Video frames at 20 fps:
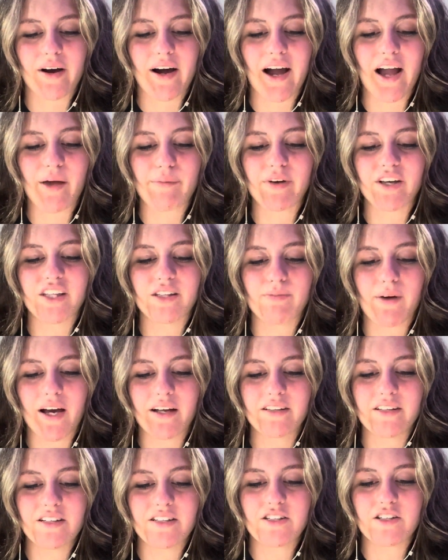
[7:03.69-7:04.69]
I am
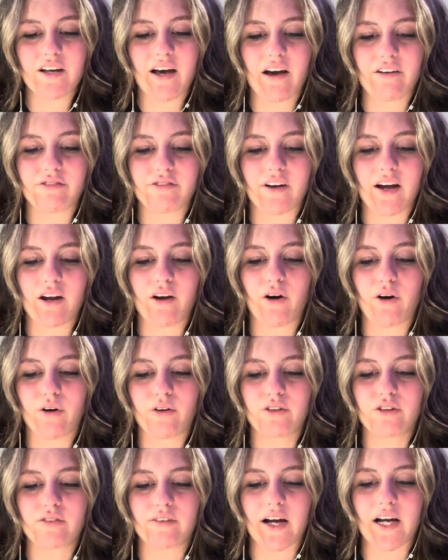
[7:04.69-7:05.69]
expected to have read all
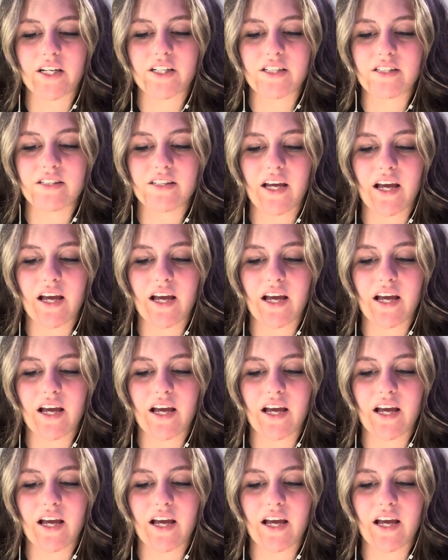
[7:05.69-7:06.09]
directions